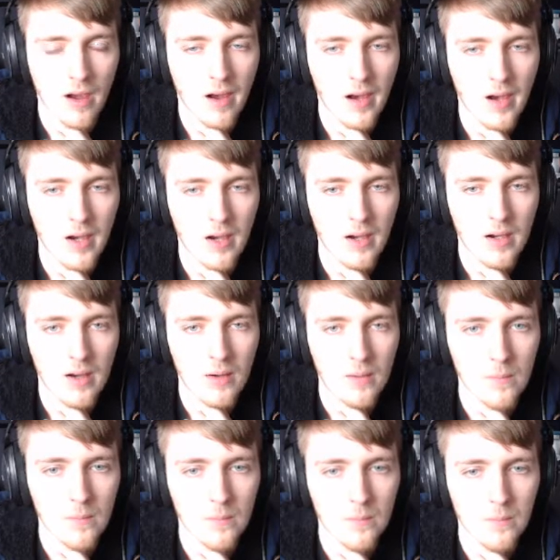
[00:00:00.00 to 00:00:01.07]

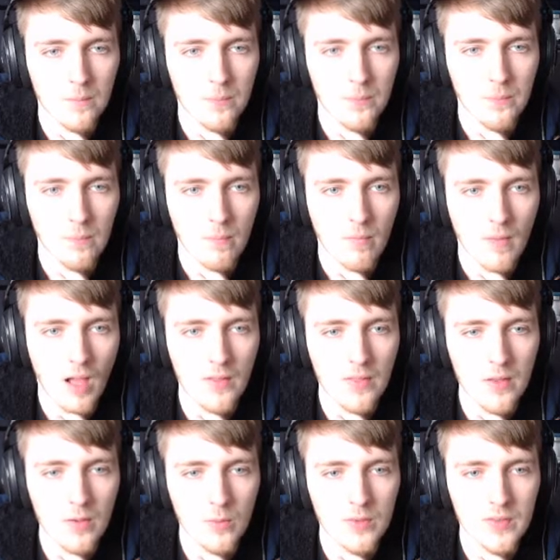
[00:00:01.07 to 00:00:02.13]
I
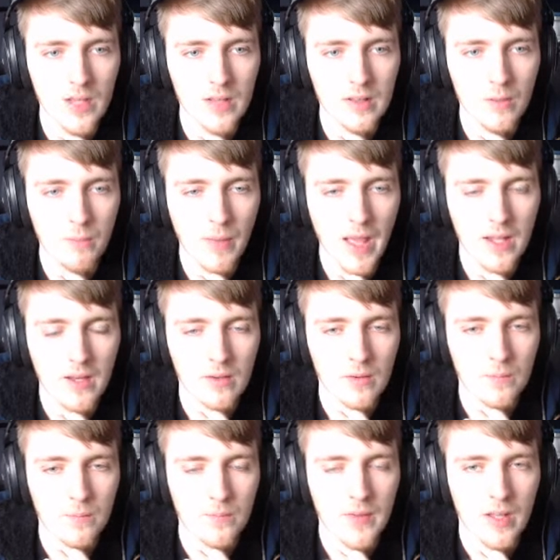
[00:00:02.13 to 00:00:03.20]
think we'll take the Banner.
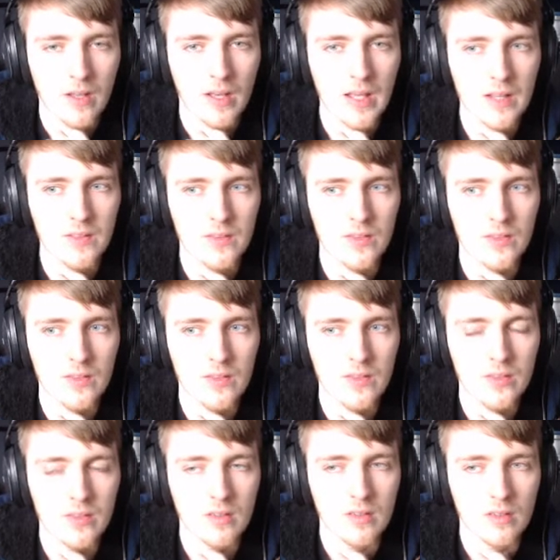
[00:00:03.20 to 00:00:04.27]

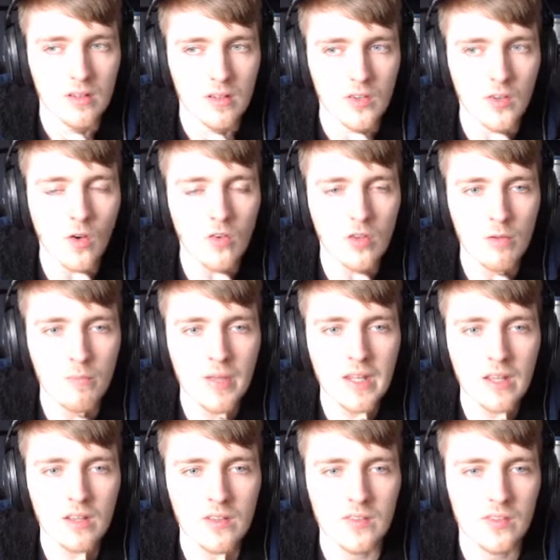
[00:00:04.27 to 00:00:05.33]
It's not
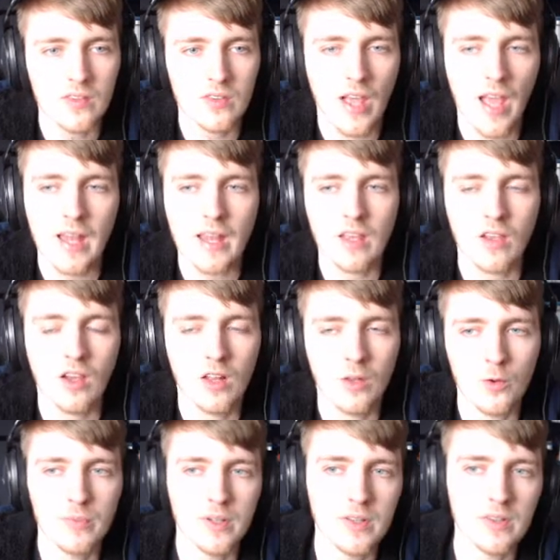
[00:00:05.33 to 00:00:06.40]
committing us to any color
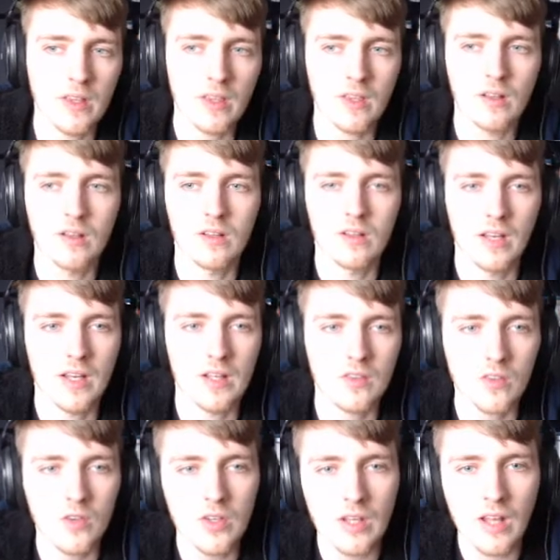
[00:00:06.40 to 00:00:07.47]
in particular, and it's
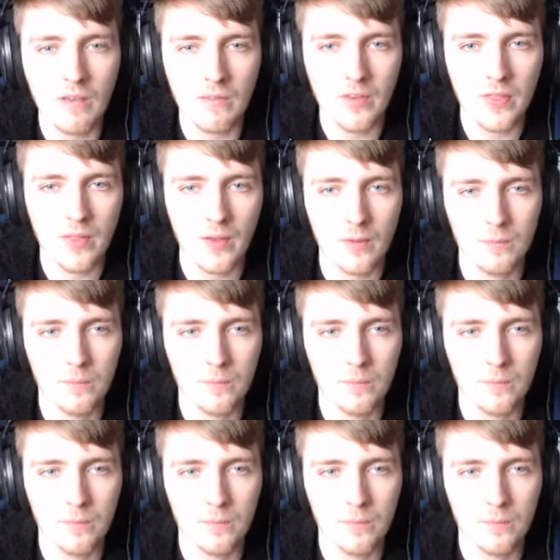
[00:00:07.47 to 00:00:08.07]
good in everything.